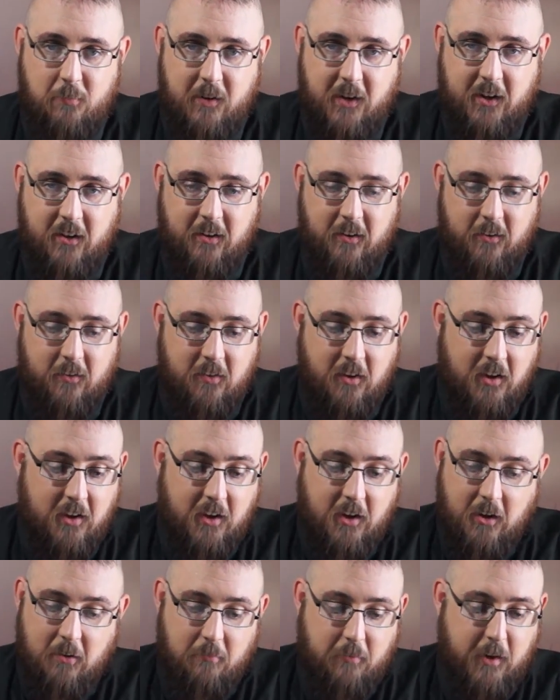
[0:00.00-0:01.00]
Because
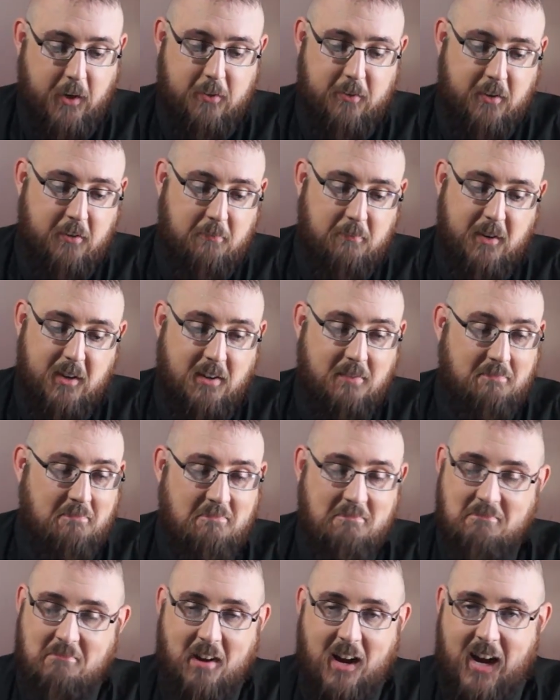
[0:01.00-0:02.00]
frankly, me,
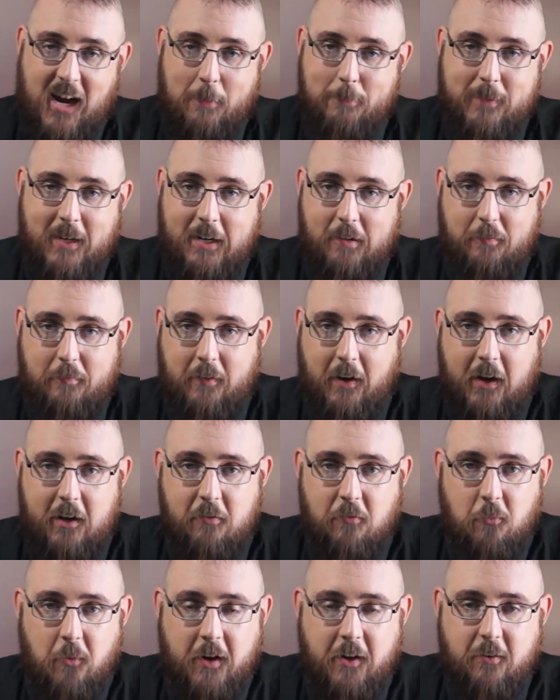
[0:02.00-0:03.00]
I'm not a fan
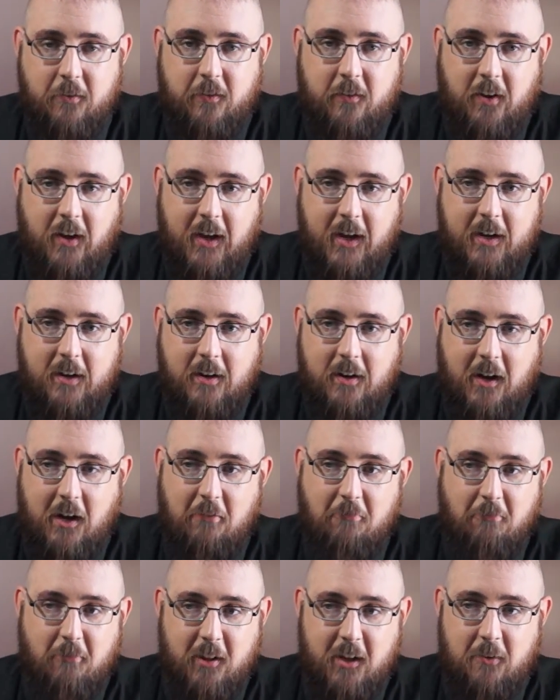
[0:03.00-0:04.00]
of Windows 10, and I
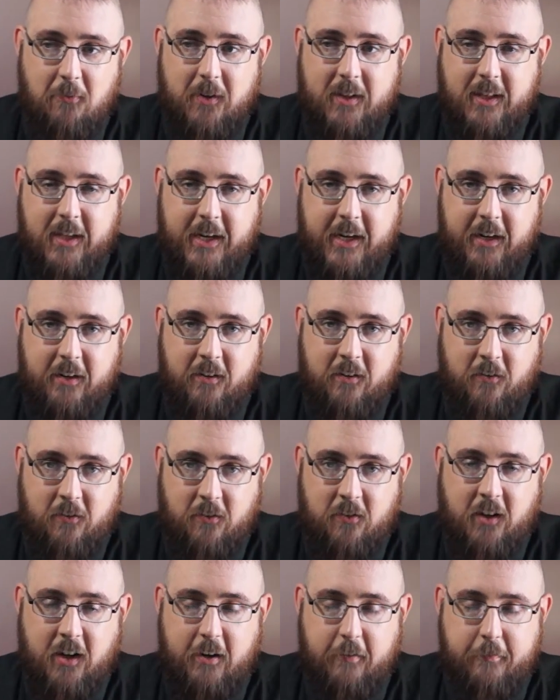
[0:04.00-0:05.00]
really would like it to
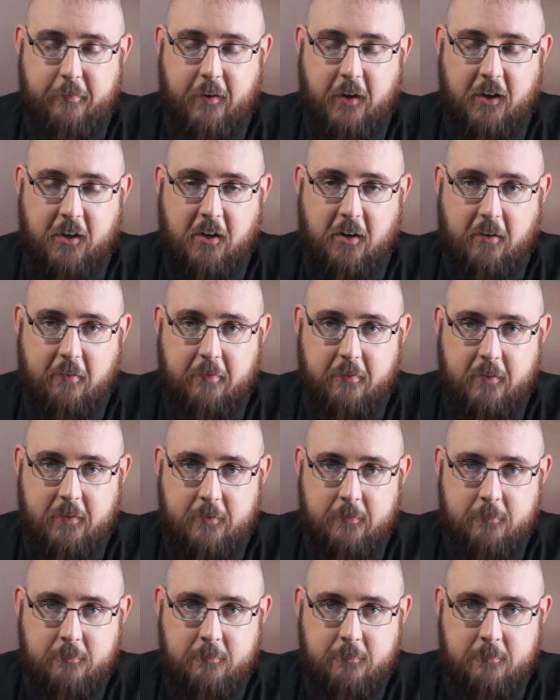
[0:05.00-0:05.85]
just kind of fuck off.